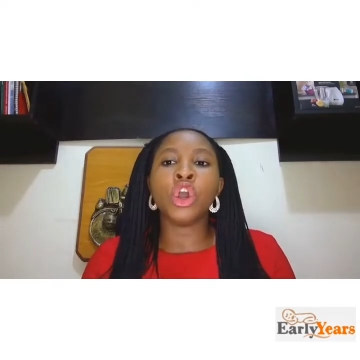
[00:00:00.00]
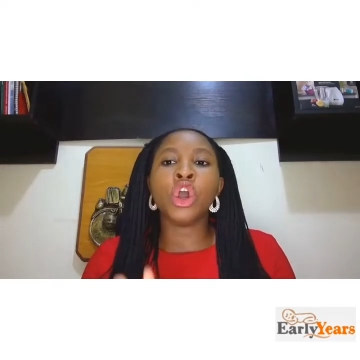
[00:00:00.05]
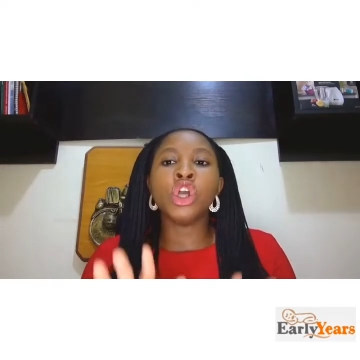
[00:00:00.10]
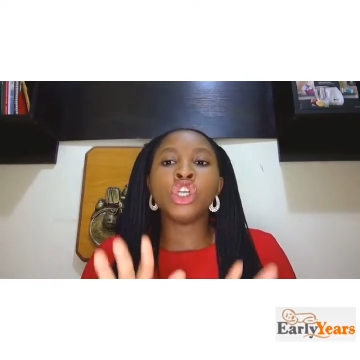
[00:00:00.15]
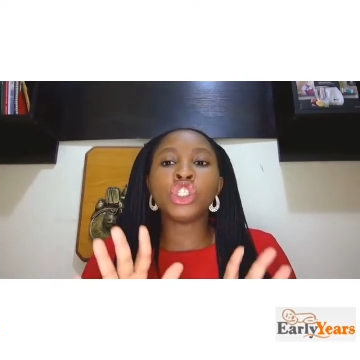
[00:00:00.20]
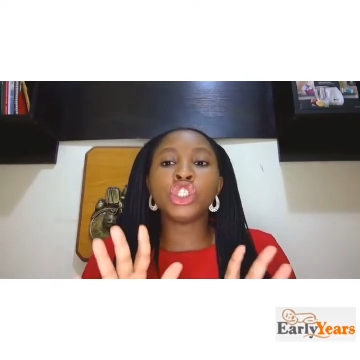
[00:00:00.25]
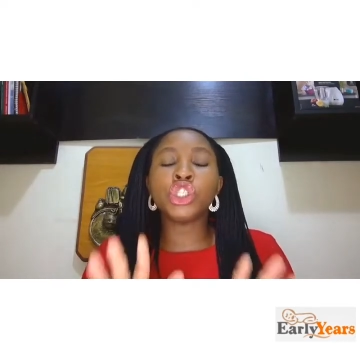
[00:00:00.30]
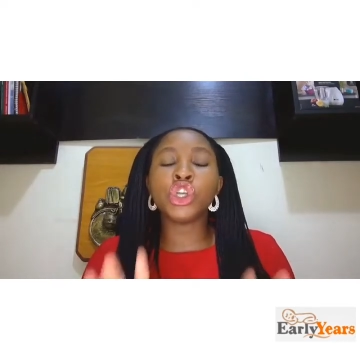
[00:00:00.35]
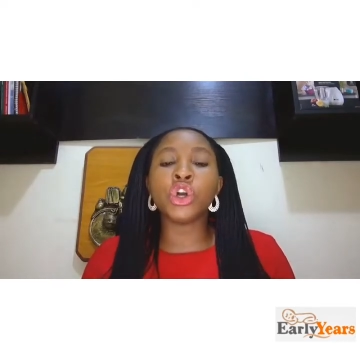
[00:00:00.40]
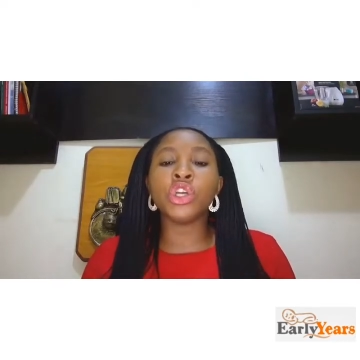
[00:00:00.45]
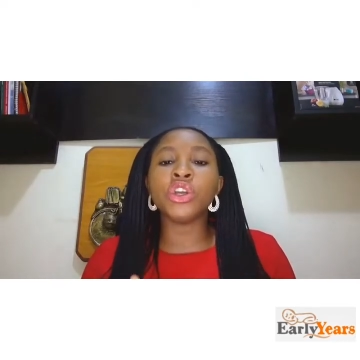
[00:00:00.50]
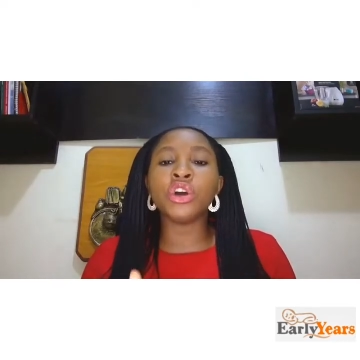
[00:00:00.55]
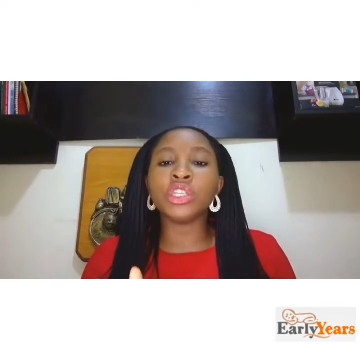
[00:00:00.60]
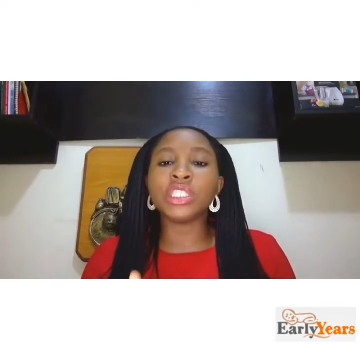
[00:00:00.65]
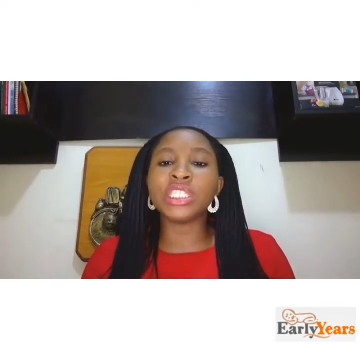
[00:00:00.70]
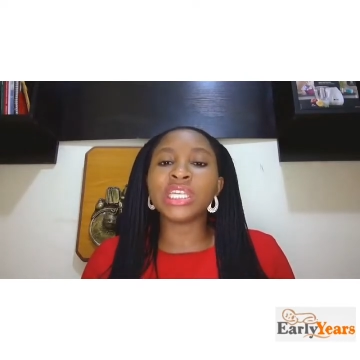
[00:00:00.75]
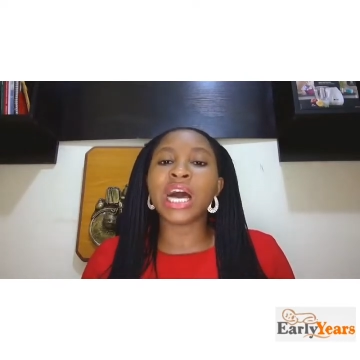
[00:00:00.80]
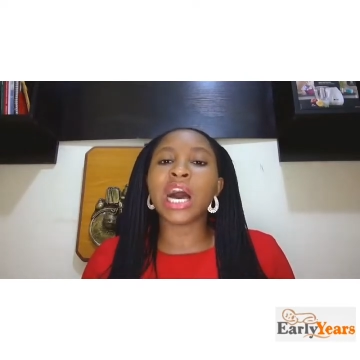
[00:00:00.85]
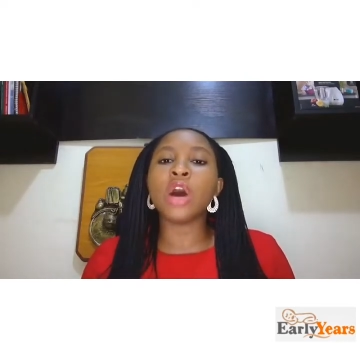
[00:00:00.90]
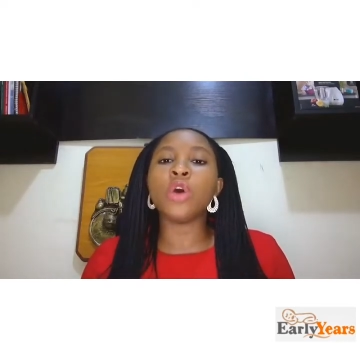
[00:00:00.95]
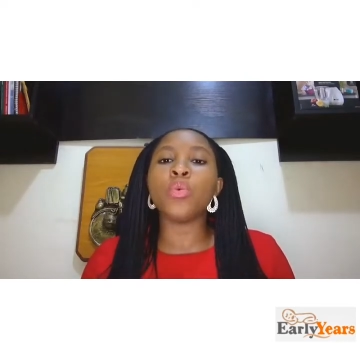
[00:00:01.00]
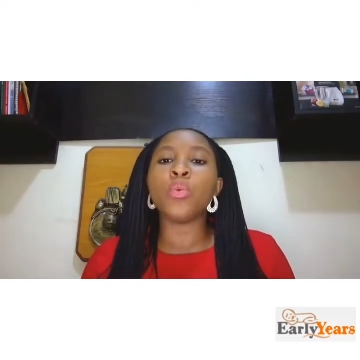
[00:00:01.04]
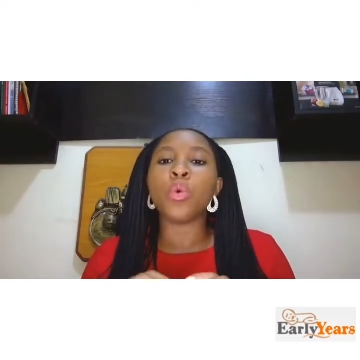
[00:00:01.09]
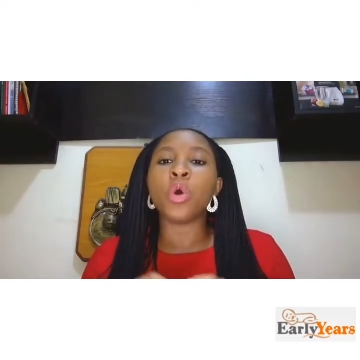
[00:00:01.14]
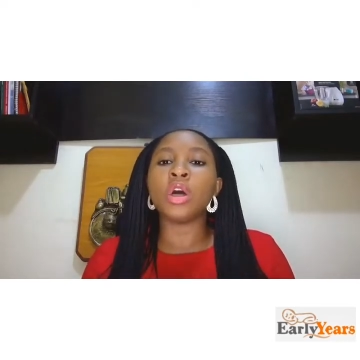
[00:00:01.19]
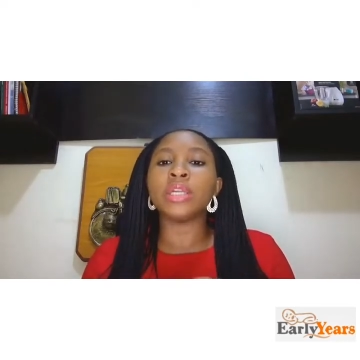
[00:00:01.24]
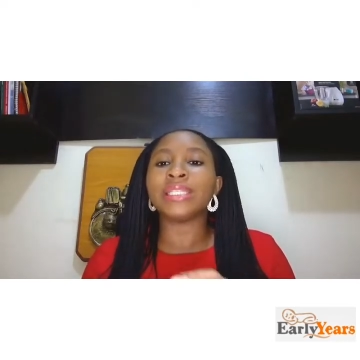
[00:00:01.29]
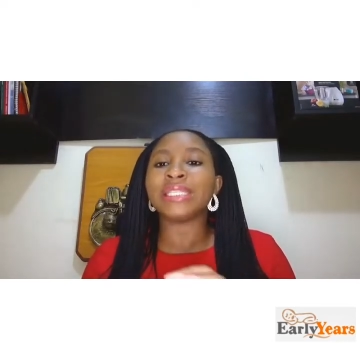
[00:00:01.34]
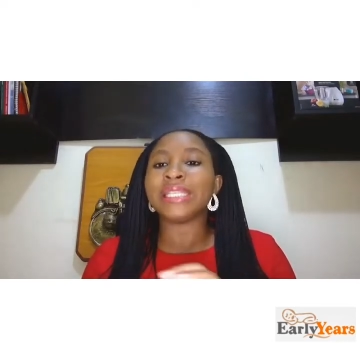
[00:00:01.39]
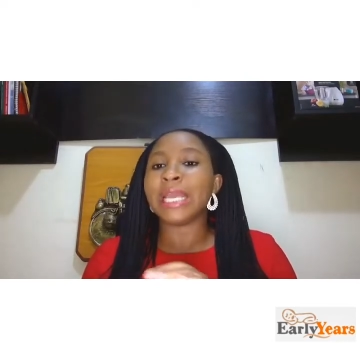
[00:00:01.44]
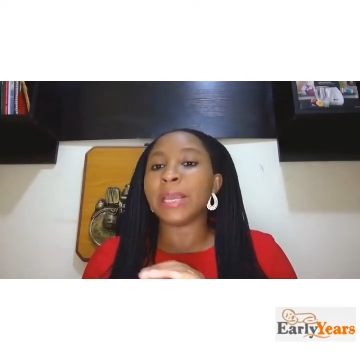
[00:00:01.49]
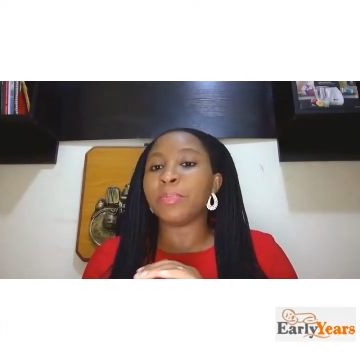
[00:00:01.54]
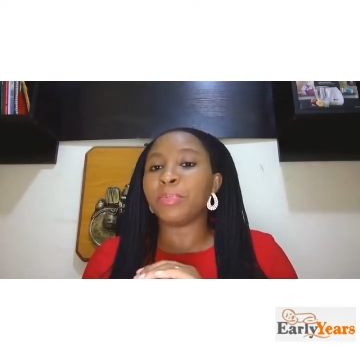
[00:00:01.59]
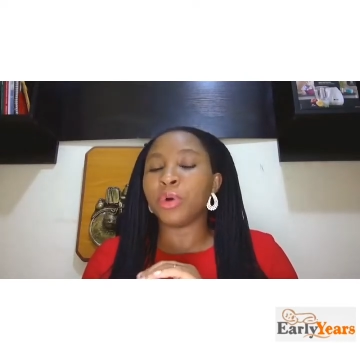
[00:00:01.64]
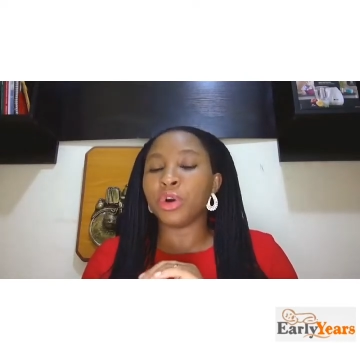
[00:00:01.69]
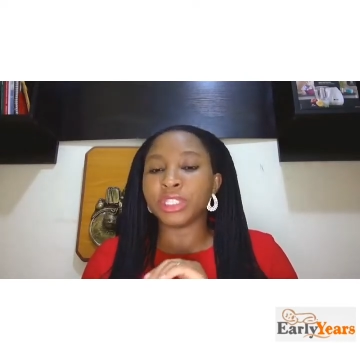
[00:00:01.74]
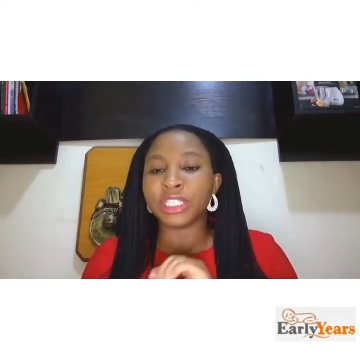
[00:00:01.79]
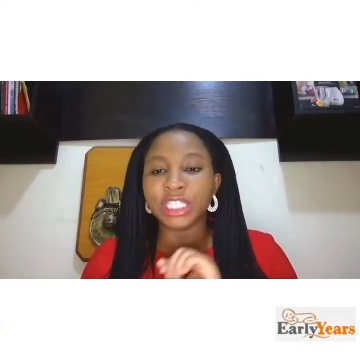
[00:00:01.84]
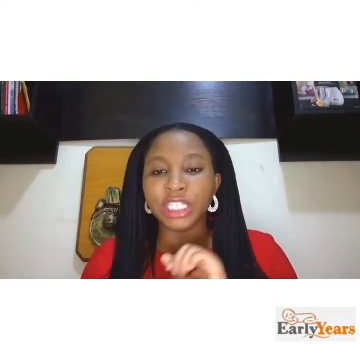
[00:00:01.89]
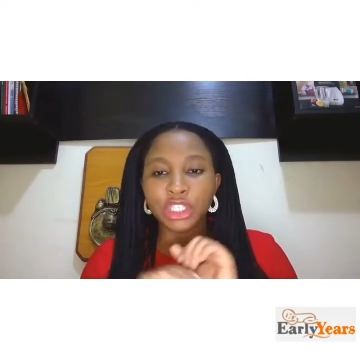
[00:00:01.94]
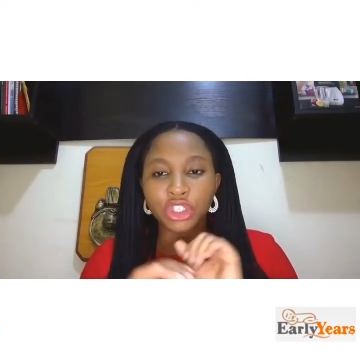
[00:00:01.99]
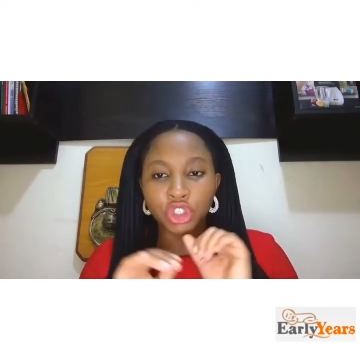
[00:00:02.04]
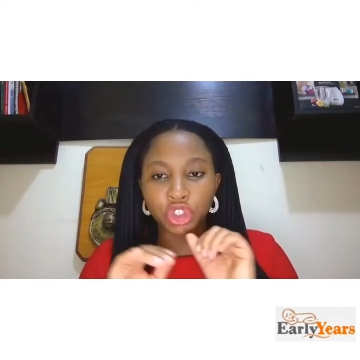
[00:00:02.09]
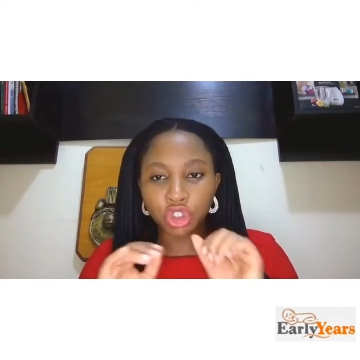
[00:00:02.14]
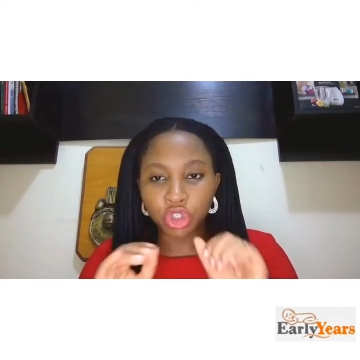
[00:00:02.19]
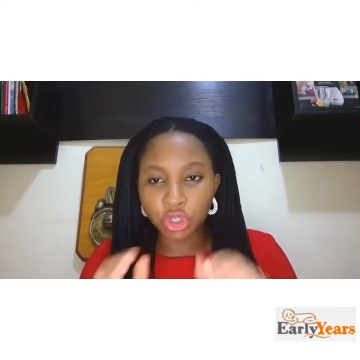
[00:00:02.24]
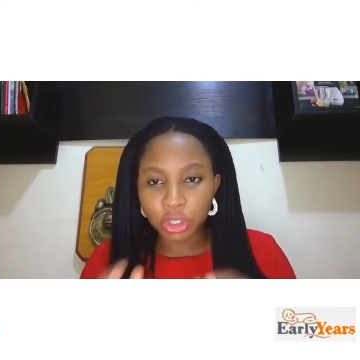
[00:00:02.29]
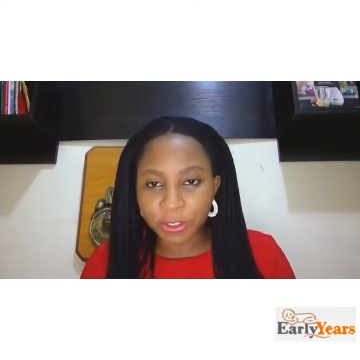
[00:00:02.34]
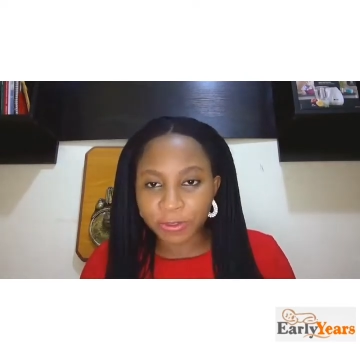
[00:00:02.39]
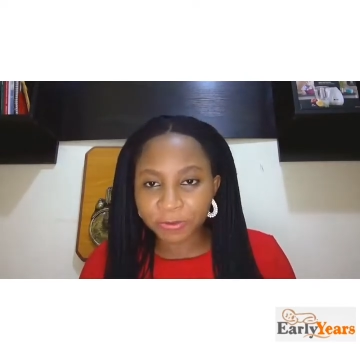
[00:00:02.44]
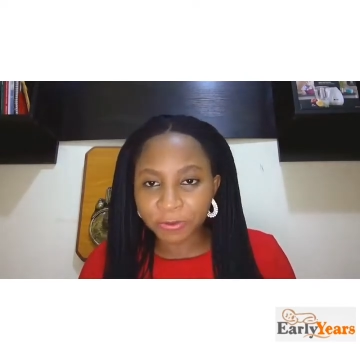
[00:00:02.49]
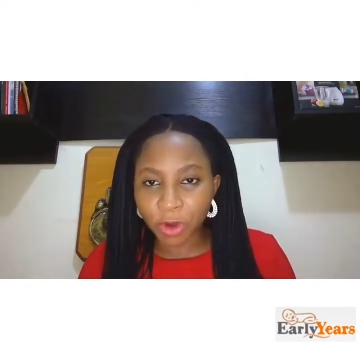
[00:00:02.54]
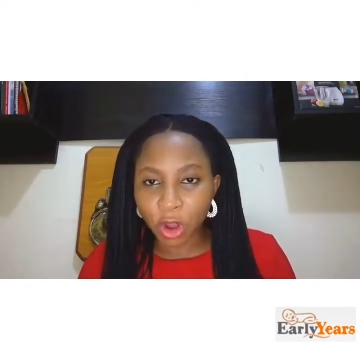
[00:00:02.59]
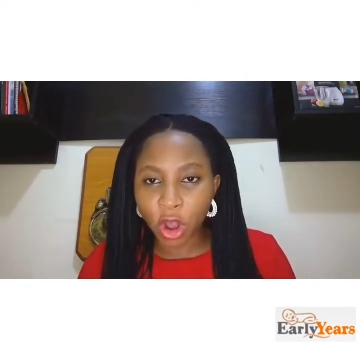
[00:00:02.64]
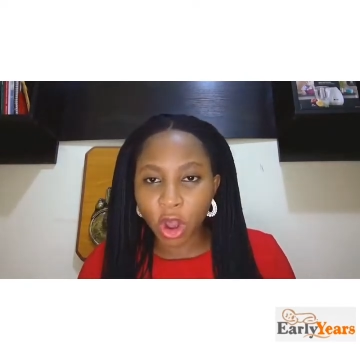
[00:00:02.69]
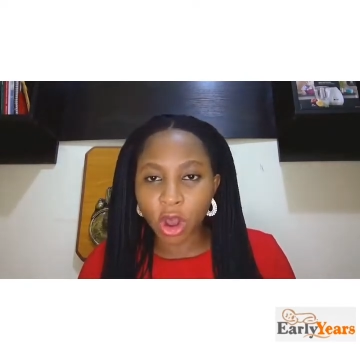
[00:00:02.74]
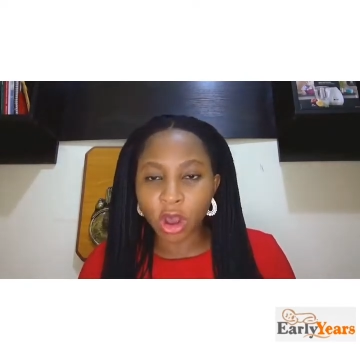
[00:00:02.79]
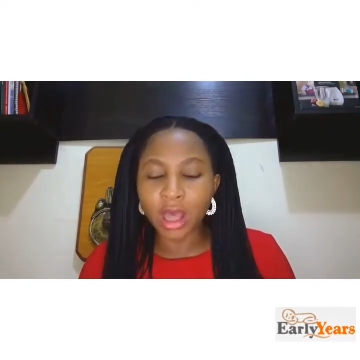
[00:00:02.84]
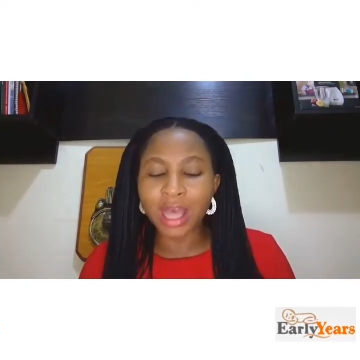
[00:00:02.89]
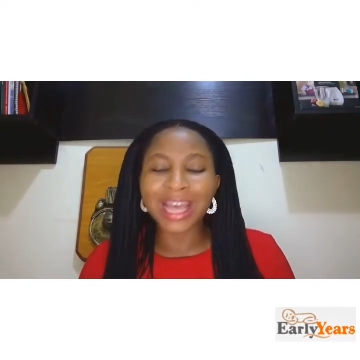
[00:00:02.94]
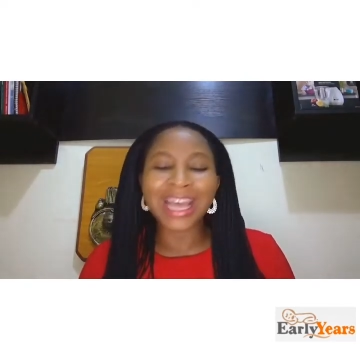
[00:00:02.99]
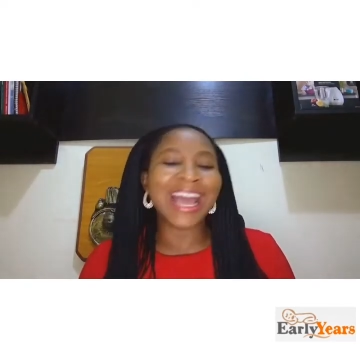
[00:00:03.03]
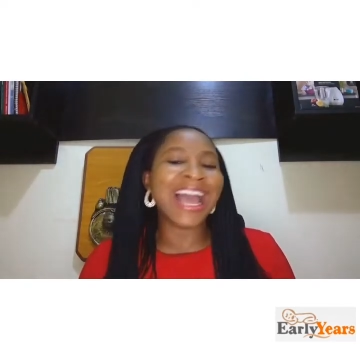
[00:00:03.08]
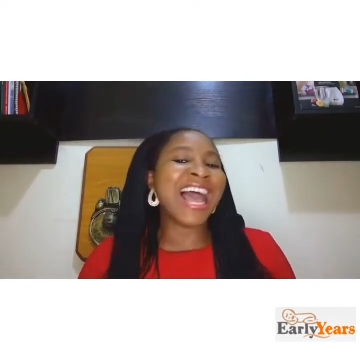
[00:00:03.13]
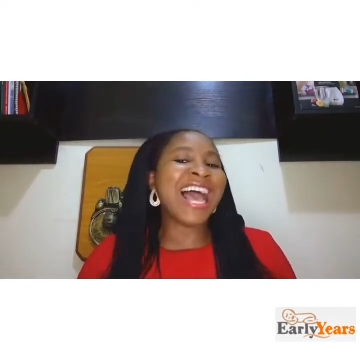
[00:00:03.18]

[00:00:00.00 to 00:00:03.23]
Show your child what a potty is used for.